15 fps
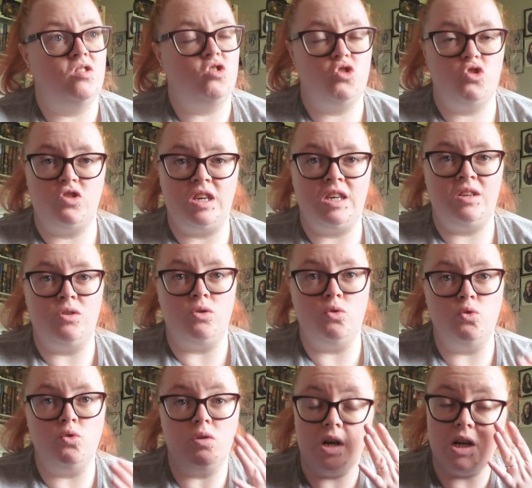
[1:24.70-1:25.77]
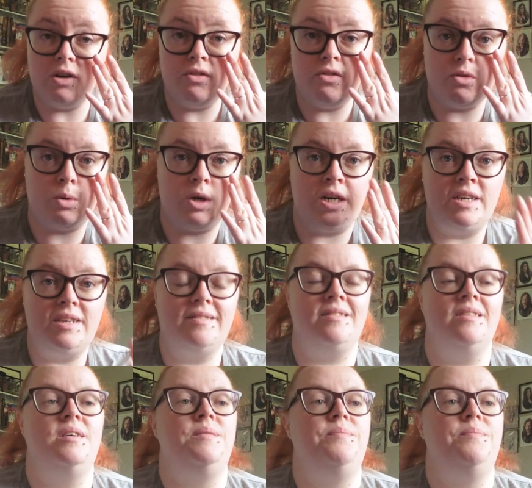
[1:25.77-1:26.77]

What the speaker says: Shein haul clothes wise.